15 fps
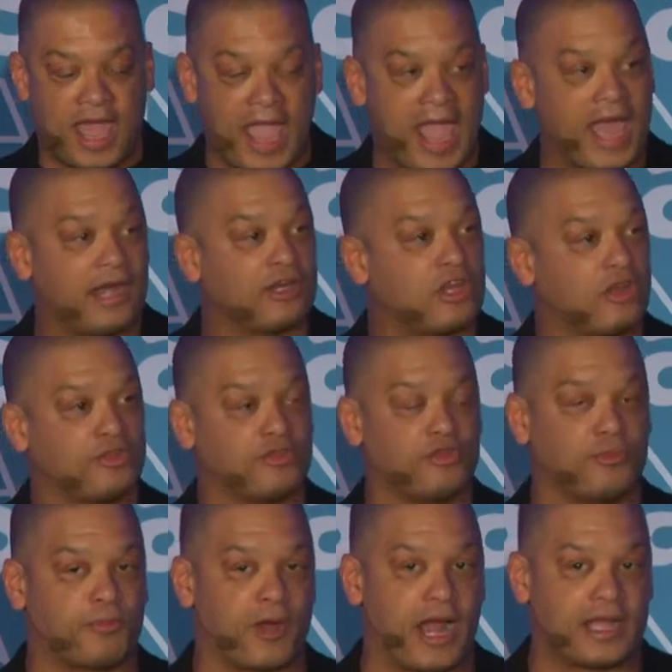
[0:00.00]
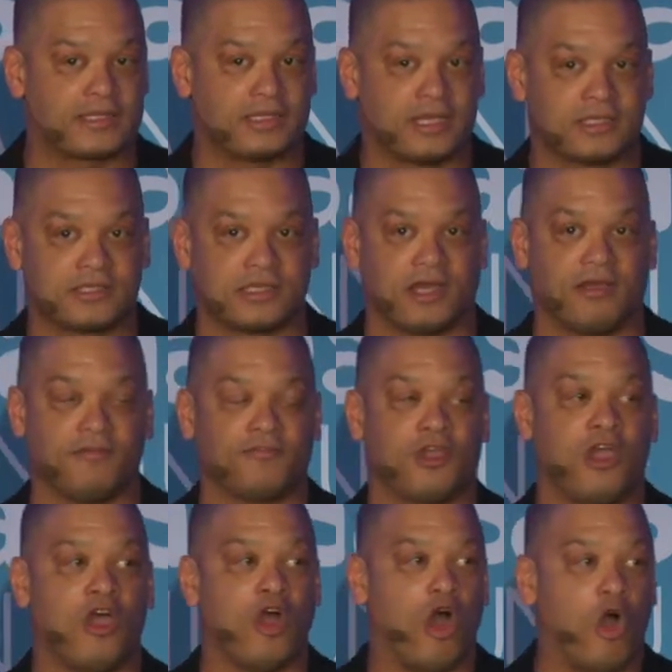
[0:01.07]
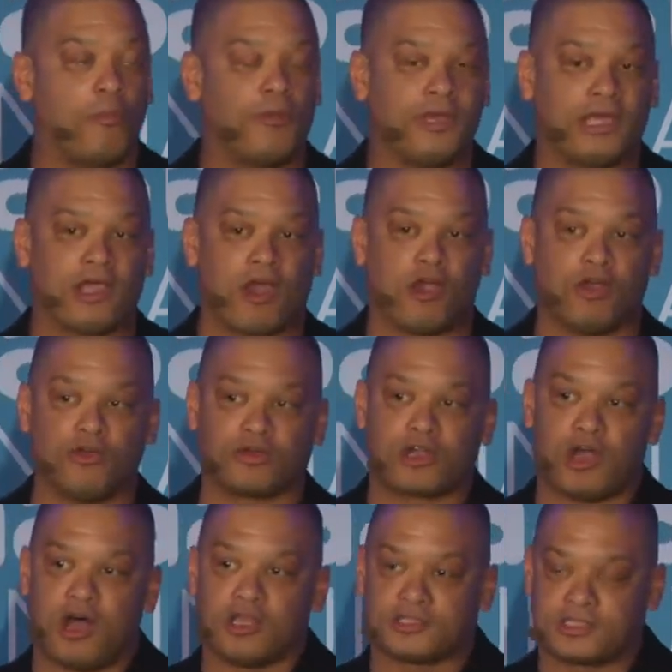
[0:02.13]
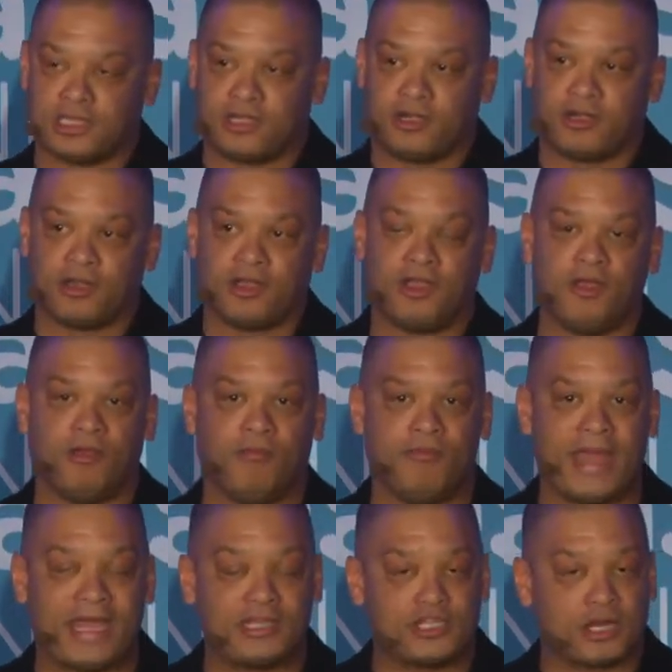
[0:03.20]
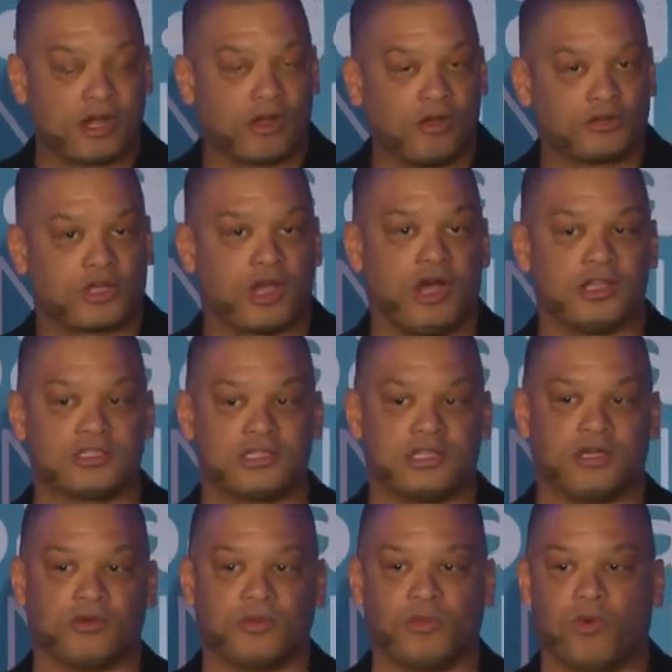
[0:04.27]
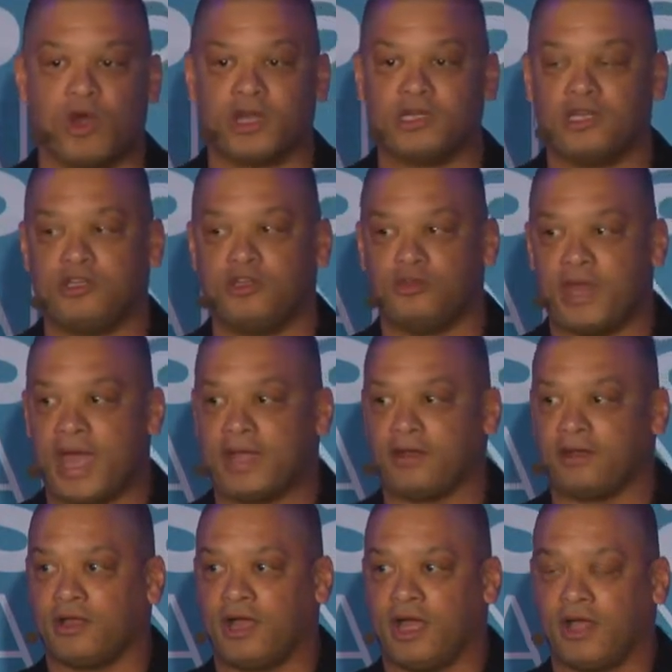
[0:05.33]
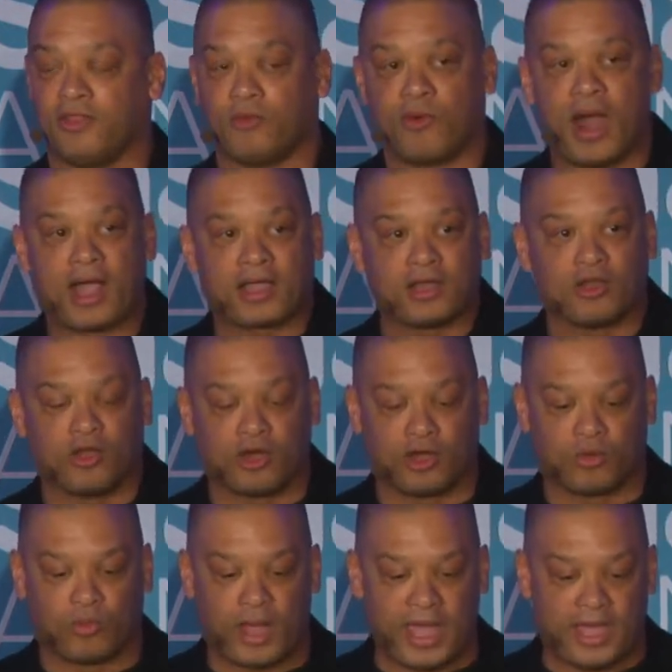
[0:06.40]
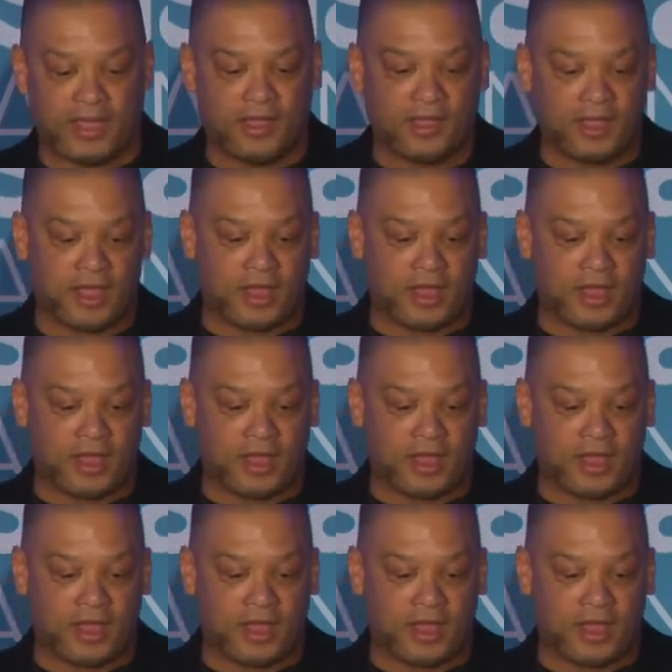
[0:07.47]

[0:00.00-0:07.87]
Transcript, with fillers: and go through the process of opening our own call center, managing our own call center. We wanted to do that uh, the rocket lawyer way.